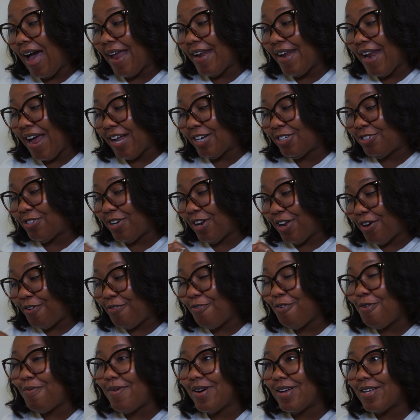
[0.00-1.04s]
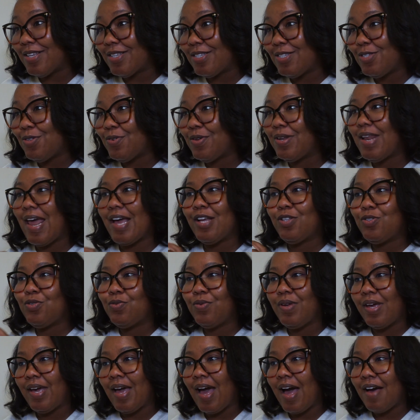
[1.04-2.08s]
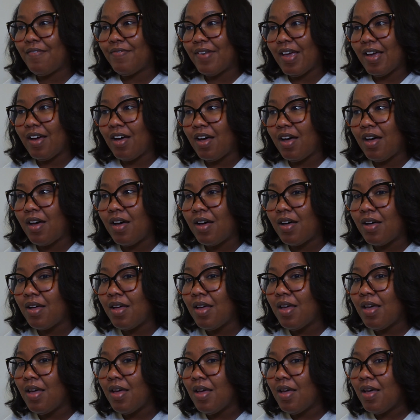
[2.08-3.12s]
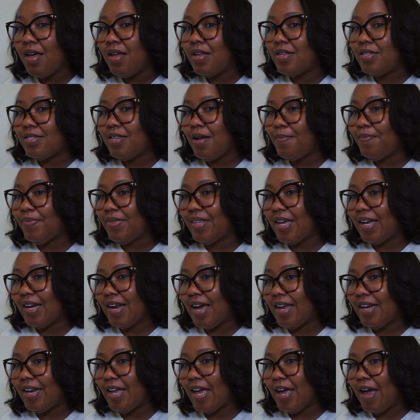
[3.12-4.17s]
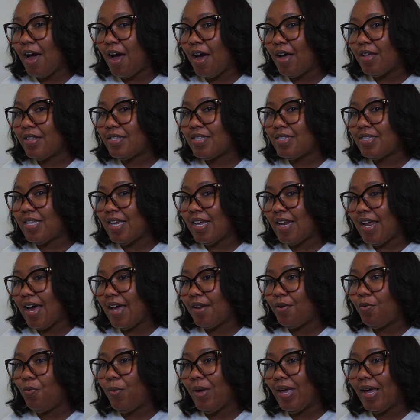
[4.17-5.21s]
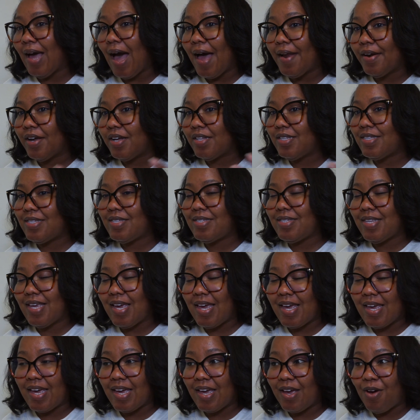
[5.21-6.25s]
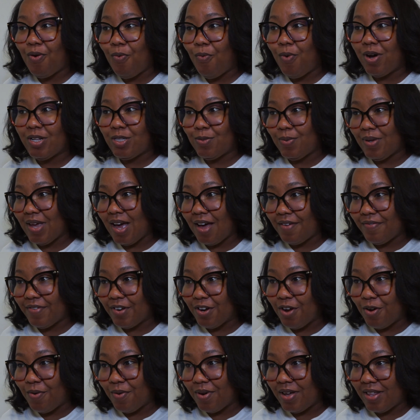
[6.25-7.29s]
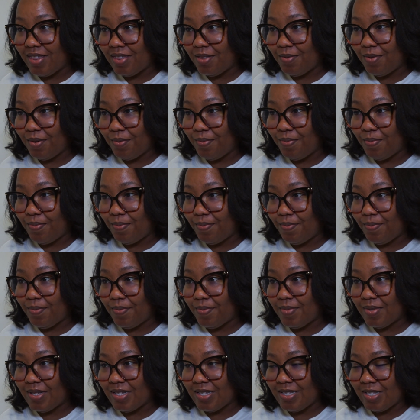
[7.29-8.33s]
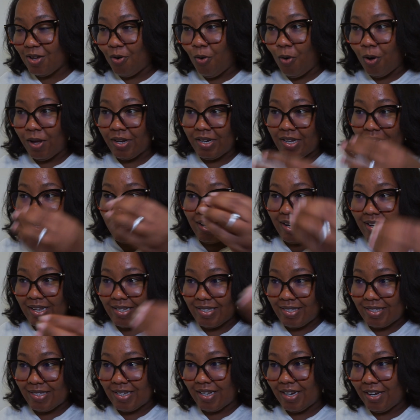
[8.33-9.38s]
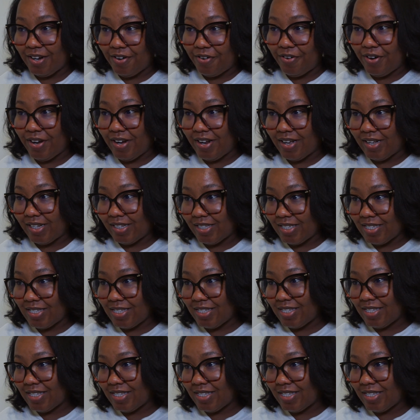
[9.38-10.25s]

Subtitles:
and natural aromas. So like, do they have like a something that they say that we cannot say what we have in our listed ingredients?